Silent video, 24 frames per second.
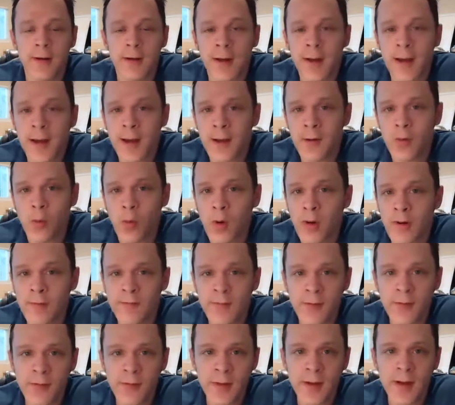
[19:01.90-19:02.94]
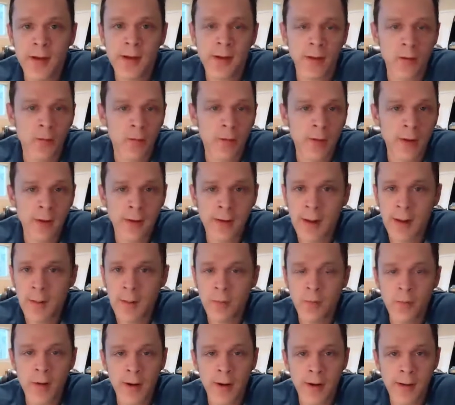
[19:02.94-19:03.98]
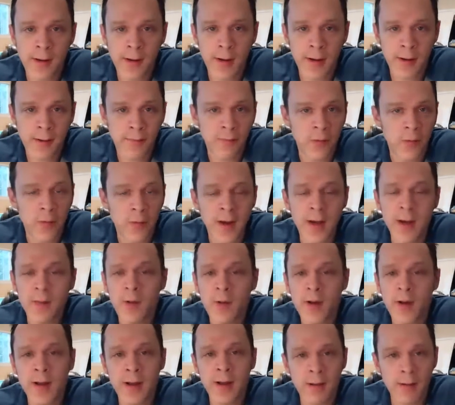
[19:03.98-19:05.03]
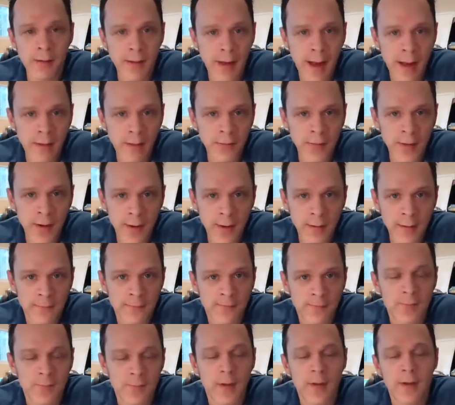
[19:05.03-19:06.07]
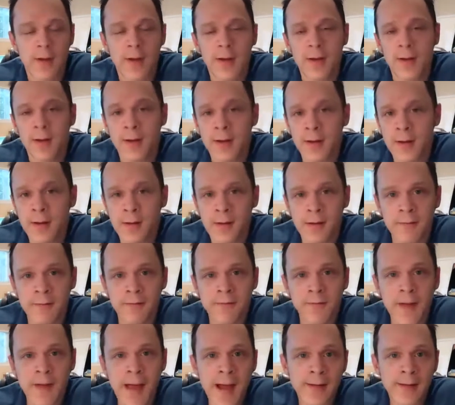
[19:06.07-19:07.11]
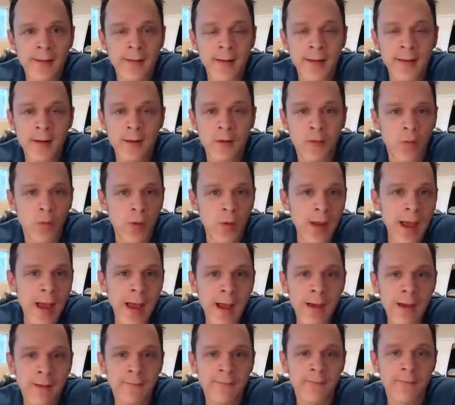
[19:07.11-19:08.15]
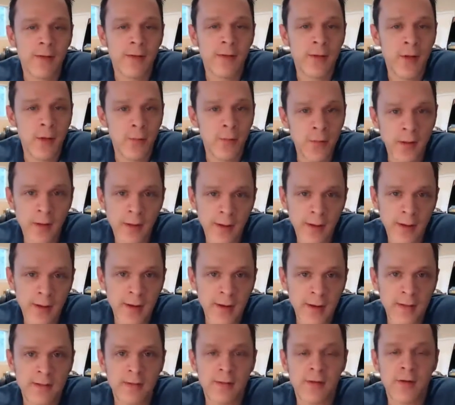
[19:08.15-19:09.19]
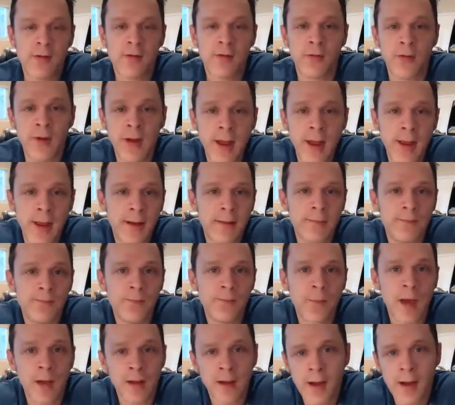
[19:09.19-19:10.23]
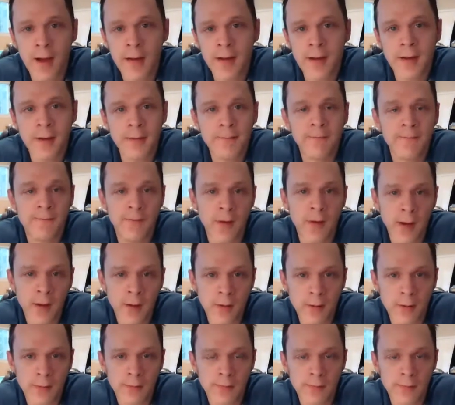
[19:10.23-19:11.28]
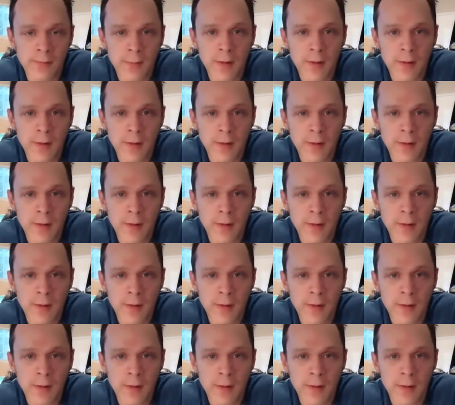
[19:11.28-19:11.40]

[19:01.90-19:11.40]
And one of the things that really separates us from anybody else out there is the fact that we have the ability to create a custom funnel